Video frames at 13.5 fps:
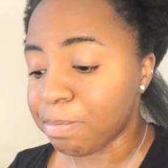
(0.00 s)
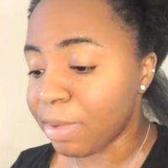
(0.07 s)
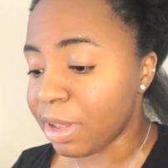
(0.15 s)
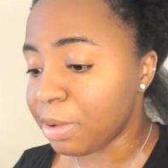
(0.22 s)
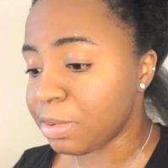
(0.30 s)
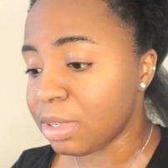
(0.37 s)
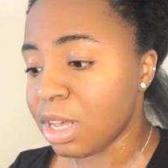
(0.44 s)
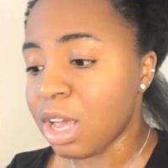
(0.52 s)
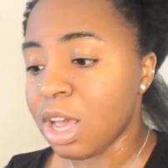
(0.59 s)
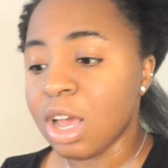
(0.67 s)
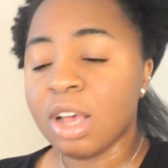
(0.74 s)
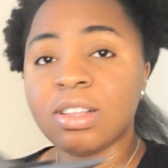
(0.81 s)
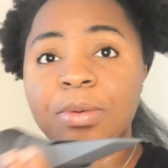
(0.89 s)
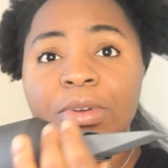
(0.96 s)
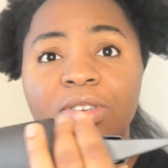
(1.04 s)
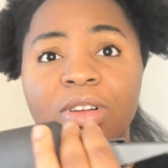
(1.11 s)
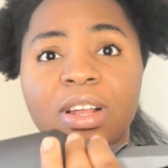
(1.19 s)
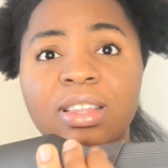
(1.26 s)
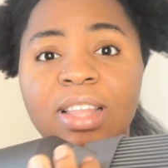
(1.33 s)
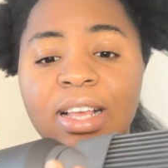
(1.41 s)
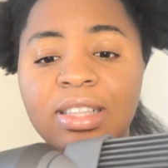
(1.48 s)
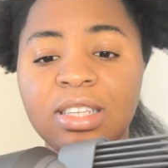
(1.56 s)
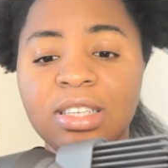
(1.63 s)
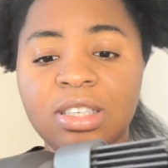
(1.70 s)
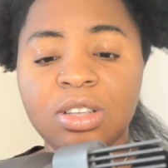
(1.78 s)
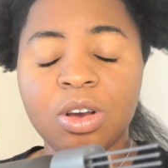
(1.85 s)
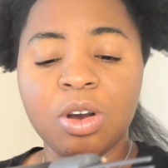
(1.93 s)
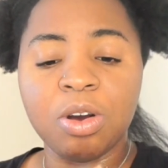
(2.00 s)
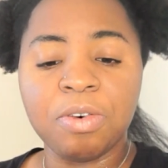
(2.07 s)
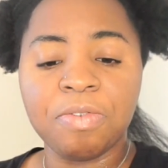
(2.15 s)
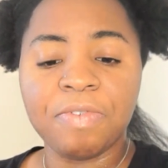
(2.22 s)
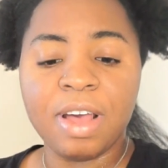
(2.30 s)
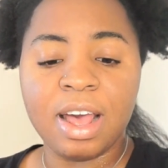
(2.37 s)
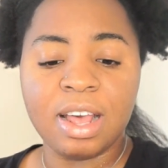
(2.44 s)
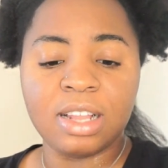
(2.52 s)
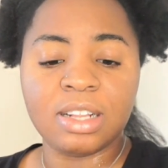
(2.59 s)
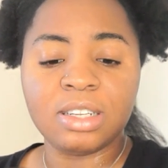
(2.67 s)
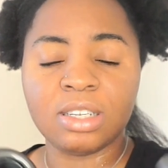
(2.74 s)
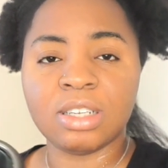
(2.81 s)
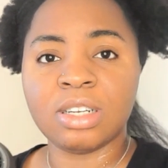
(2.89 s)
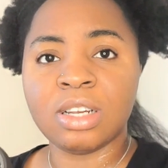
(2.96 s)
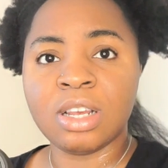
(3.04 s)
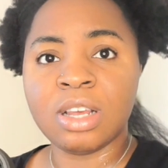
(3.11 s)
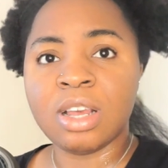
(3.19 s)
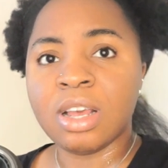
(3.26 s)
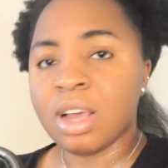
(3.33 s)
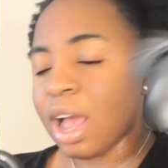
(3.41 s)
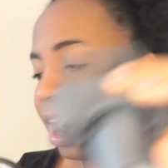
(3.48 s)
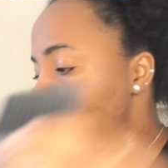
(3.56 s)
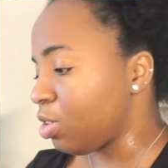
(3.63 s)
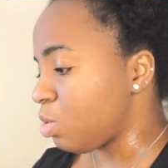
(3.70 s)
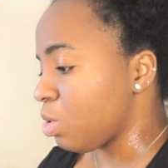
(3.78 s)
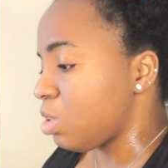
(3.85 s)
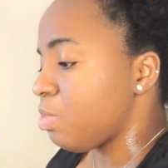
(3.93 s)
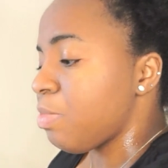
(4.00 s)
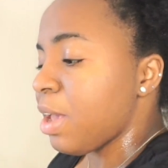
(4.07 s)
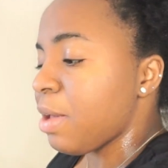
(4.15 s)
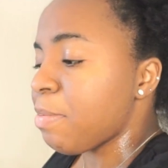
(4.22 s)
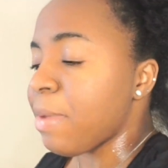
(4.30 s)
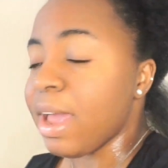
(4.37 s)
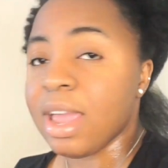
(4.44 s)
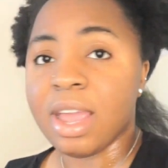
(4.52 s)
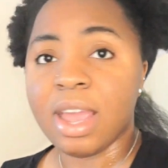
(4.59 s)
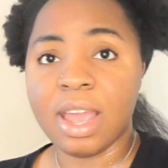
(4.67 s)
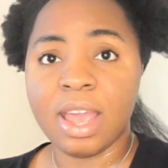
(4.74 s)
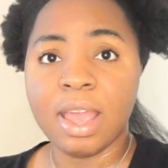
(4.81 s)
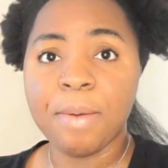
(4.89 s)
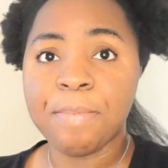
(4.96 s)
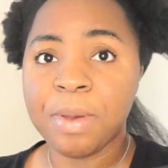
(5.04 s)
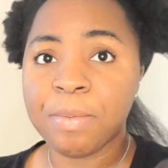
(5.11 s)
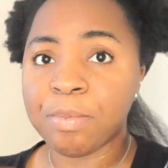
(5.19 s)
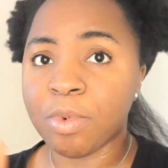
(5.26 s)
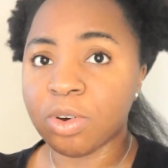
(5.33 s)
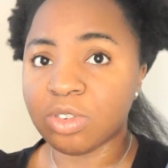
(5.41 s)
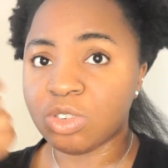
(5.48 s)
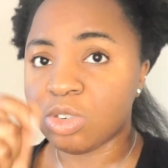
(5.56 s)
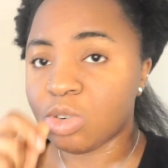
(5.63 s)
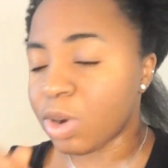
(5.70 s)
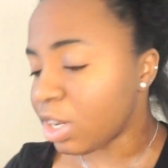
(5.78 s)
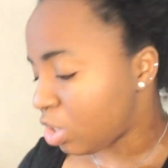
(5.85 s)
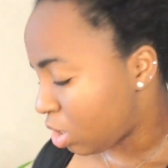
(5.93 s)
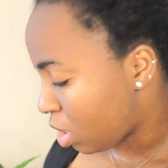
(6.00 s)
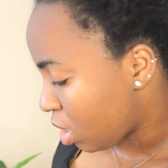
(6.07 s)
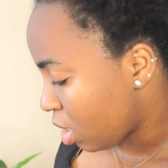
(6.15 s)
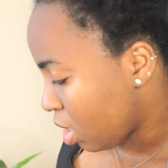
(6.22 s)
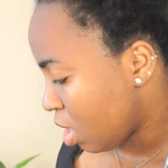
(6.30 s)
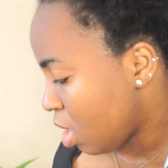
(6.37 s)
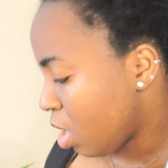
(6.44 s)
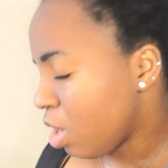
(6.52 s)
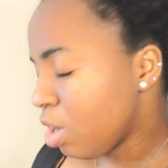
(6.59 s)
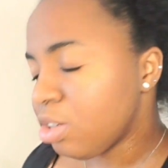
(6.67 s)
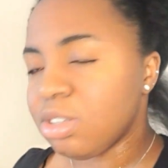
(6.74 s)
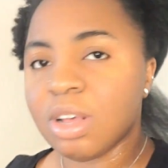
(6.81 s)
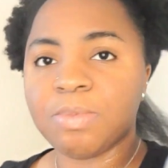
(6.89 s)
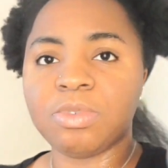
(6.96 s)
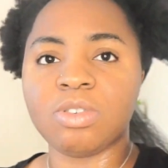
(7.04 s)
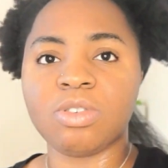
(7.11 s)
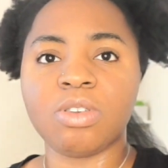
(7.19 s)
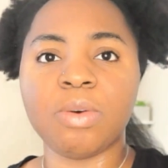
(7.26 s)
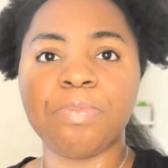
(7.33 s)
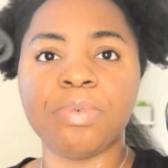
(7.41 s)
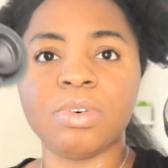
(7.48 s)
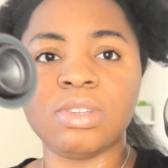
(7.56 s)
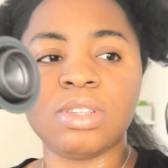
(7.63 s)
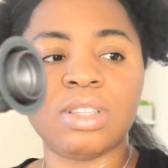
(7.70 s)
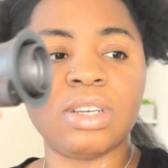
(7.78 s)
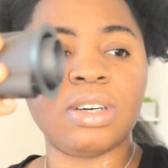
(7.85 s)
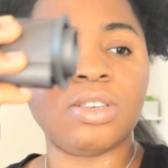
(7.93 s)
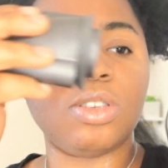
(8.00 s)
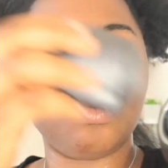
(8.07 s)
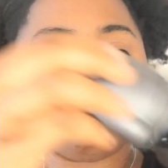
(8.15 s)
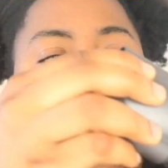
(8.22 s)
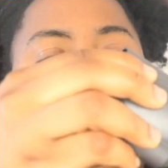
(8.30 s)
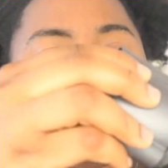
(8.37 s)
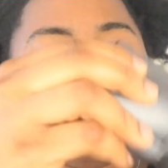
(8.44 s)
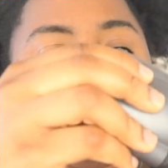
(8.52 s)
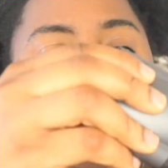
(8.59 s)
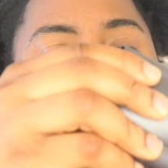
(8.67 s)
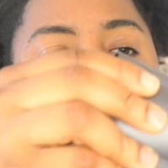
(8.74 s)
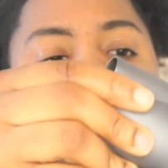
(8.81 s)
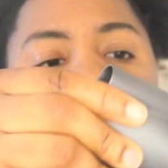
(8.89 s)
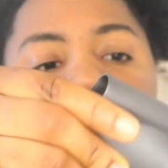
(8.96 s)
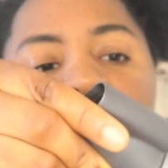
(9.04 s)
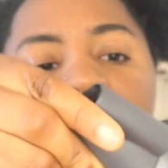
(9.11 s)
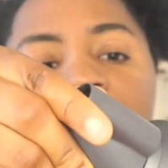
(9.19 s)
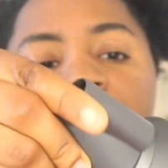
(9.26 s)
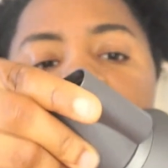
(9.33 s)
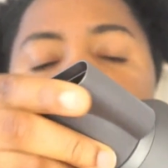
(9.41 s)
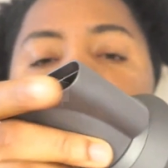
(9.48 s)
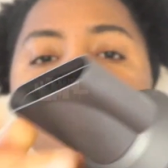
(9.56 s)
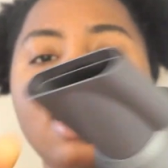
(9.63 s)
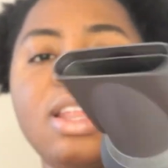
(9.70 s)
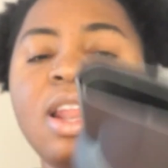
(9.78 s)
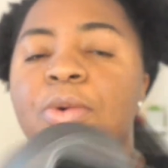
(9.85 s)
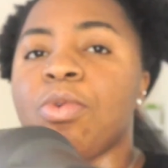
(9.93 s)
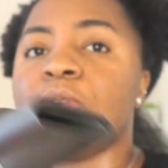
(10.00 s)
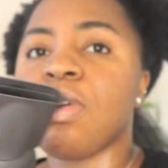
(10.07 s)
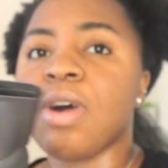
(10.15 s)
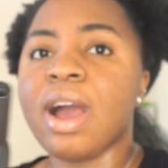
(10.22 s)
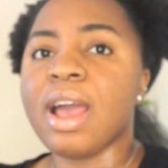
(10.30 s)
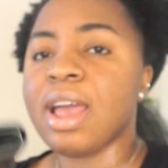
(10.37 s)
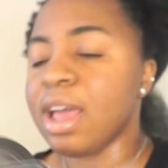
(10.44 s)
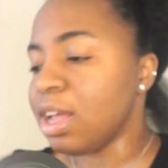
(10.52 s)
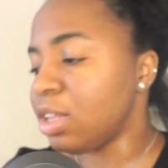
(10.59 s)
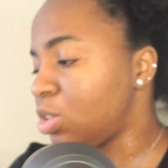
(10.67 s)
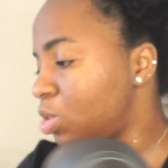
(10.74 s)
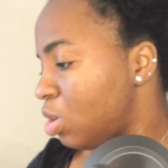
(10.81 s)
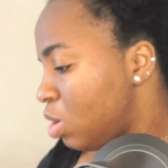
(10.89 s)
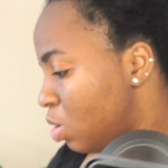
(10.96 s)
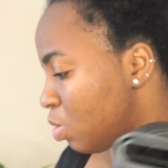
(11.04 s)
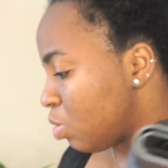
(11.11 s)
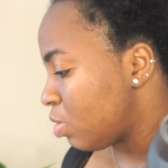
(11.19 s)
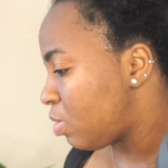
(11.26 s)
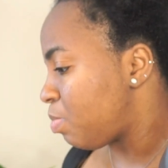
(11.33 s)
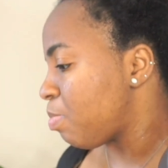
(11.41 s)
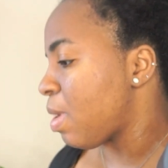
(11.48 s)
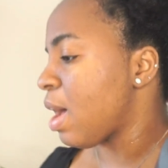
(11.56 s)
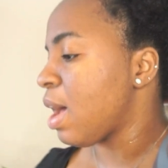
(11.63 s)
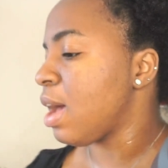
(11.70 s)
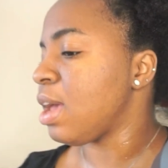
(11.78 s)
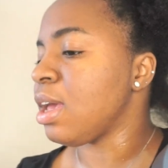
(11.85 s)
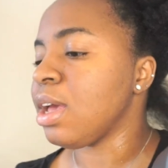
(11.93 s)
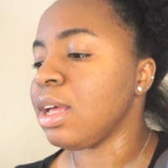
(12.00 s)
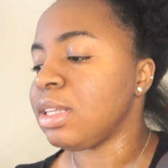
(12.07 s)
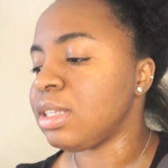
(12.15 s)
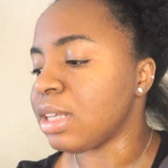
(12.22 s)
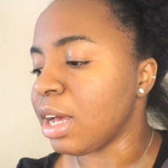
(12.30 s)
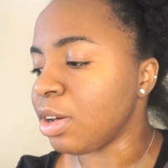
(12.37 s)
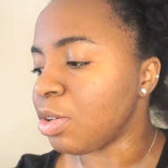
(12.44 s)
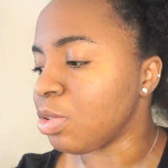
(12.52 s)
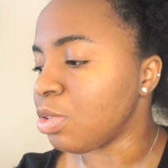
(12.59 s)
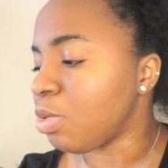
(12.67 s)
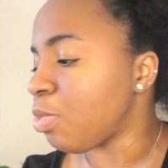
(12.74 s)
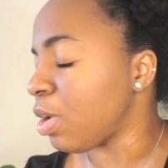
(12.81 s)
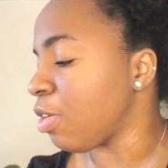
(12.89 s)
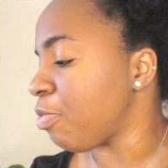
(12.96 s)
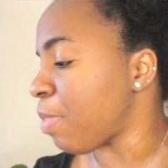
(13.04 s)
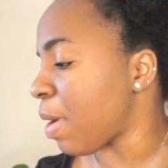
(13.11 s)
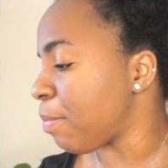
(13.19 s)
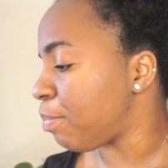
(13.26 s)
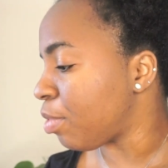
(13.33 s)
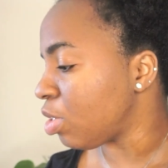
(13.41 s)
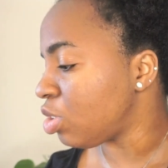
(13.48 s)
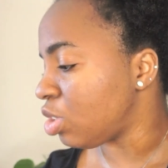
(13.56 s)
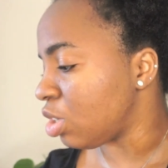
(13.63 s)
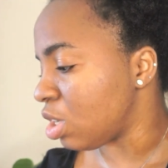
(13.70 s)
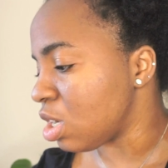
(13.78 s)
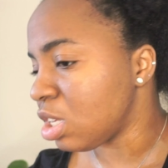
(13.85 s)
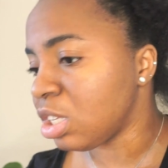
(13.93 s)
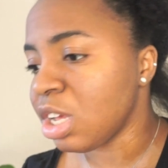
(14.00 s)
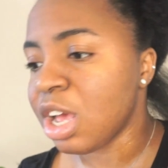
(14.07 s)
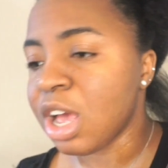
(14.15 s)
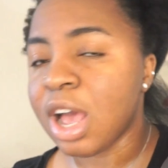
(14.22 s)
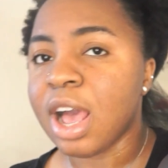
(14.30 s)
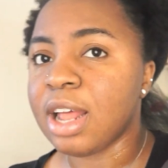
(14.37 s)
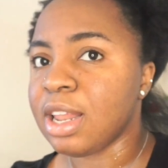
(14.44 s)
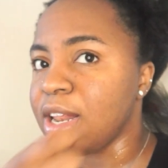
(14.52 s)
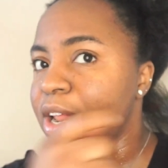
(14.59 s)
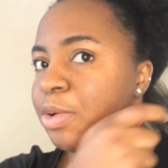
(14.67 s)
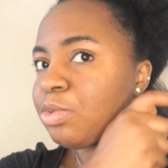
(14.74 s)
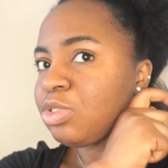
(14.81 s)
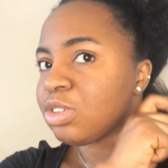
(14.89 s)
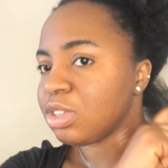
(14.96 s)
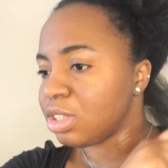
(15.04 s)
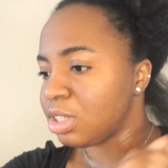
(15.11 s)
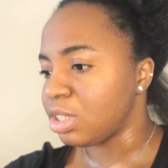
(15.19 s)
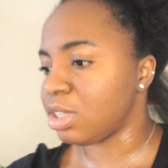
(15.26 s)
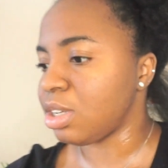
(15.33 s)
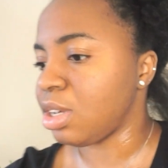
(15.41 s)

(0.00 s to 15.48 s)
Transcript: babes. So I'm just gonna take this off, and I just want to make my hair a bit more stretchy. So I'm just gonna put the smoothing nozzle, and then I will go ahead to use my tangle, one of my brushes, and then I will just